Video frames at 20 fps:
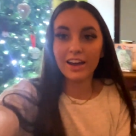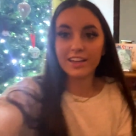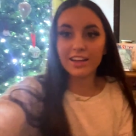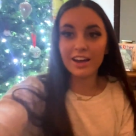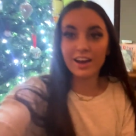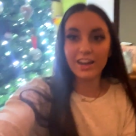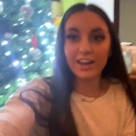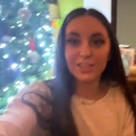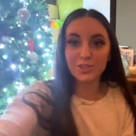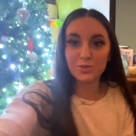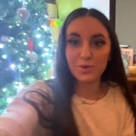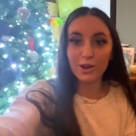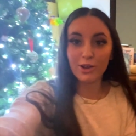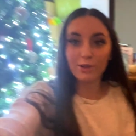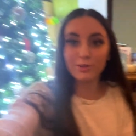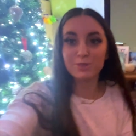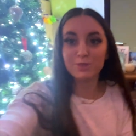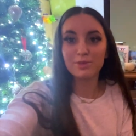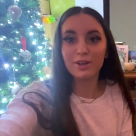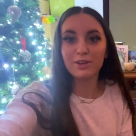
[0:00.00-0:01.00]
guys,
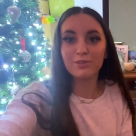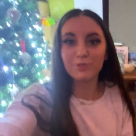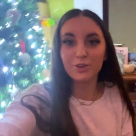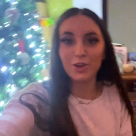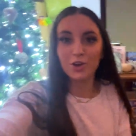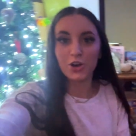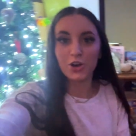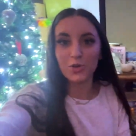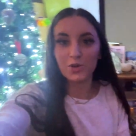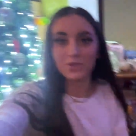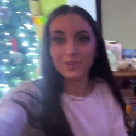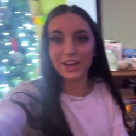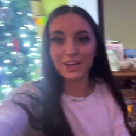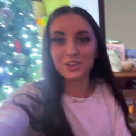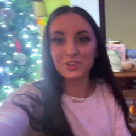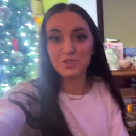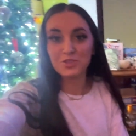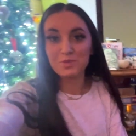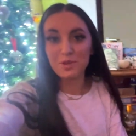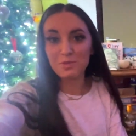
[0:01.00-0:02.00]
welcome to my vlog. We've had
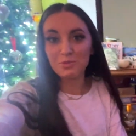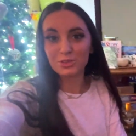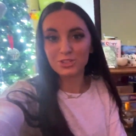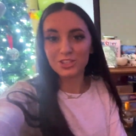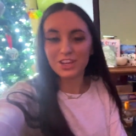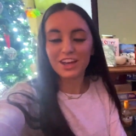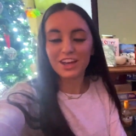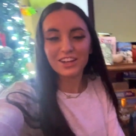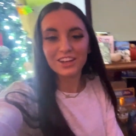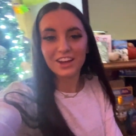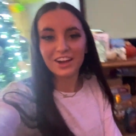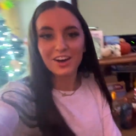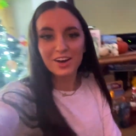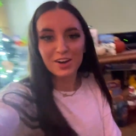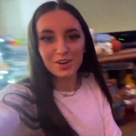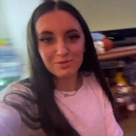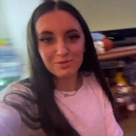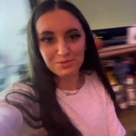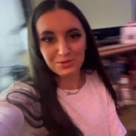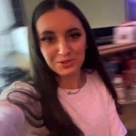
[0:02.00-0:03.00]
new people turn up.